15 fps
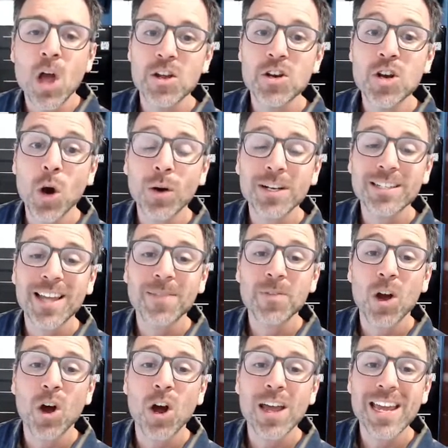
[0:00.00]
Notice that
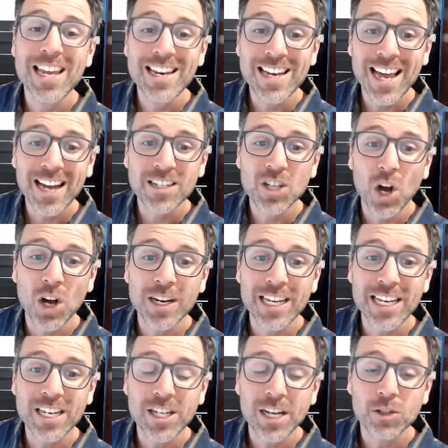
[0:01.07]
the index on
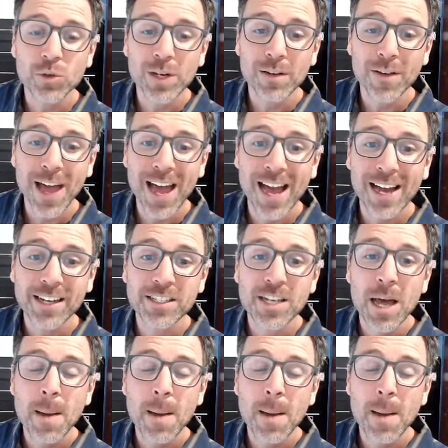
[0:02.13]
each entry of X